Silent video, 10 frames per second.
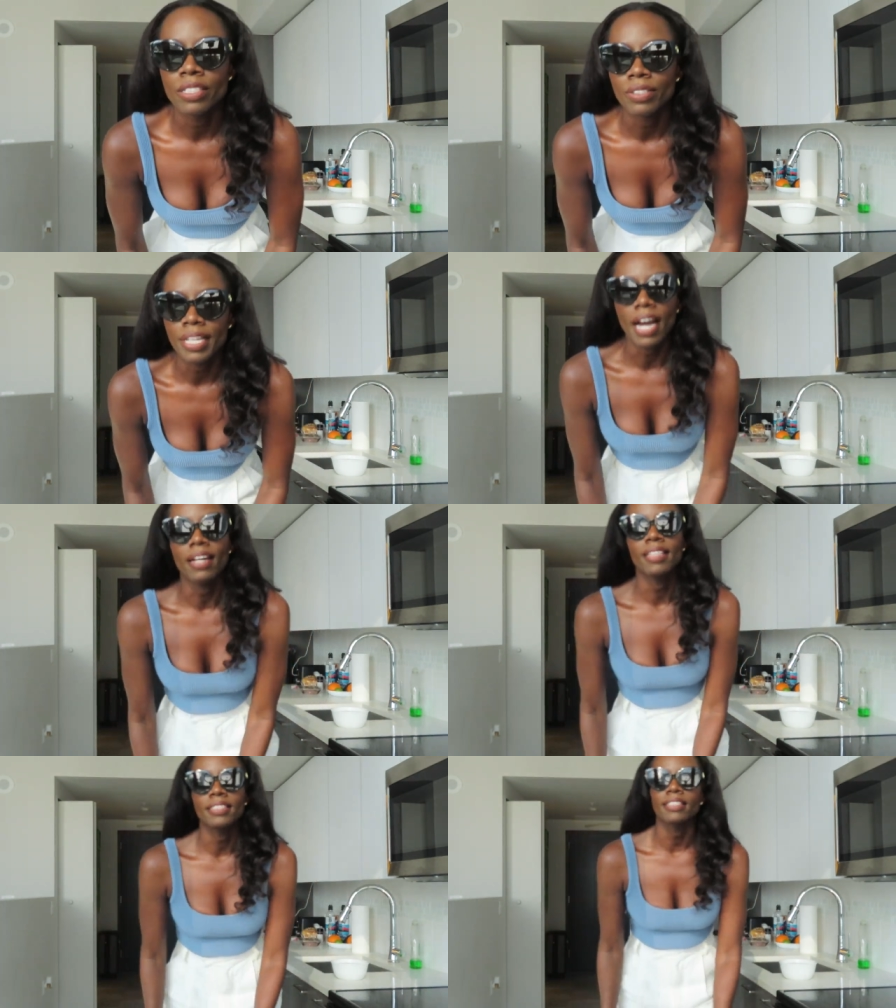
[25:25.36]
So
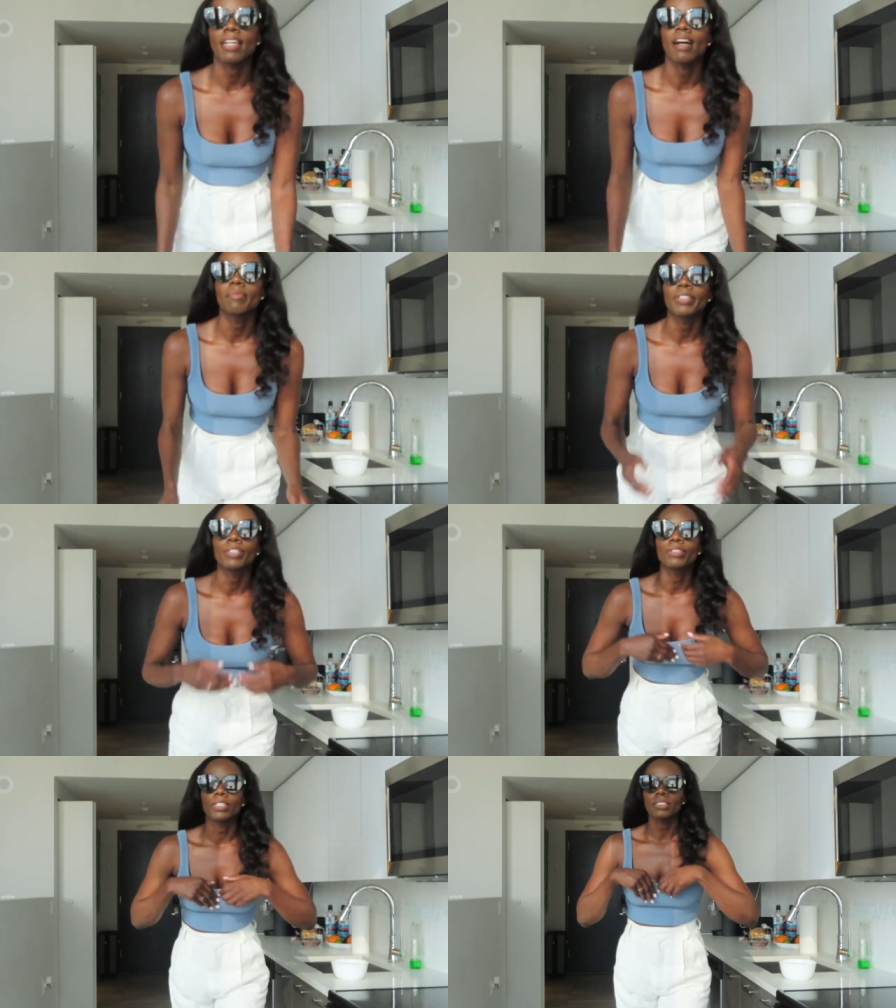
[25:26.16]
yeah, this is how I'm
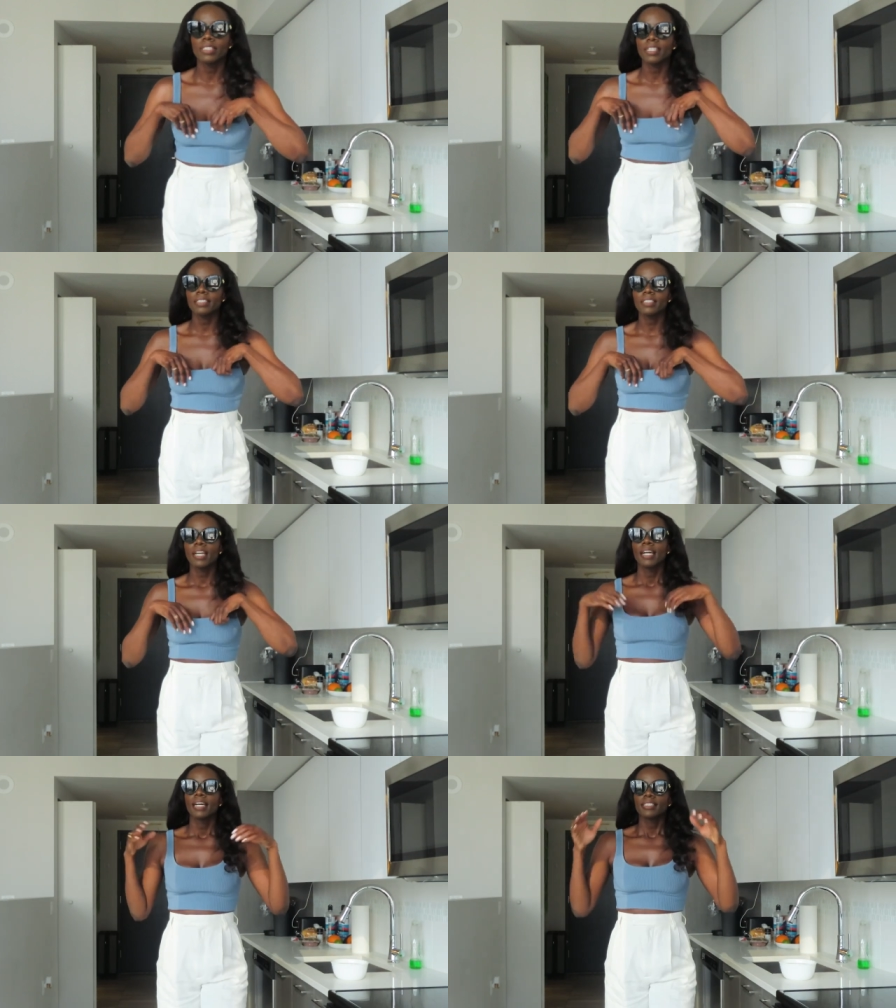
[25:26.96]
gonna go downstairs
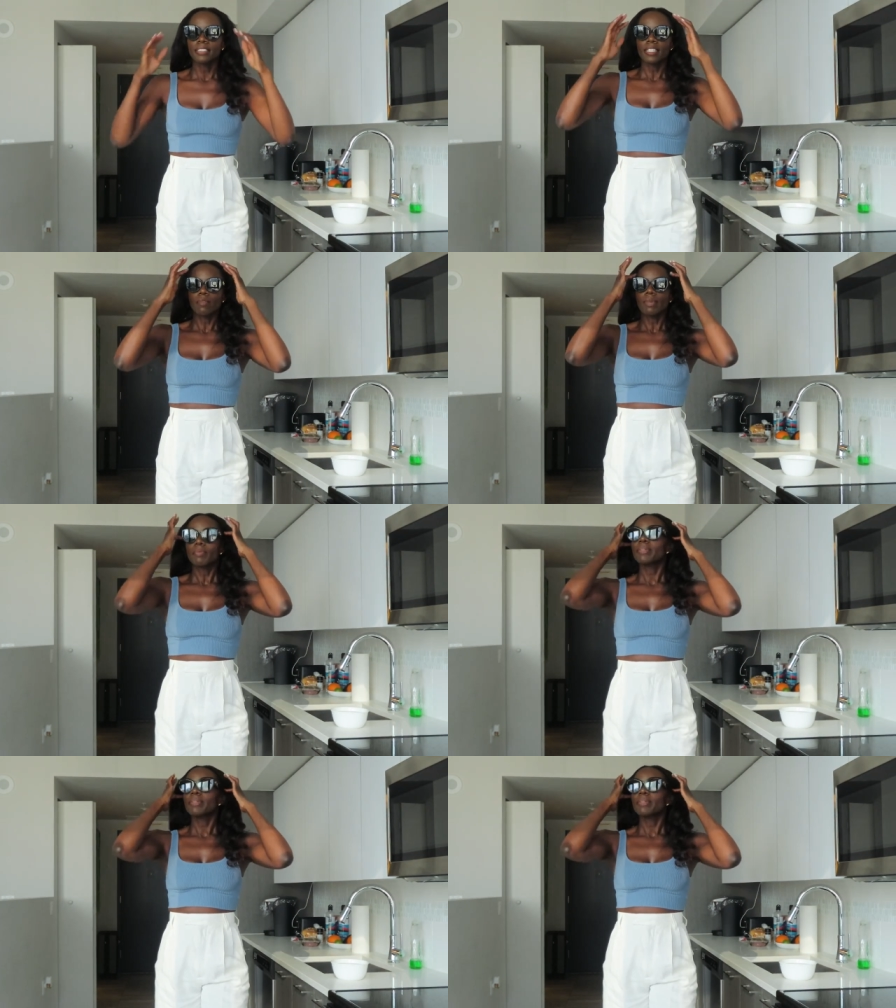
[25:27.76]
to take my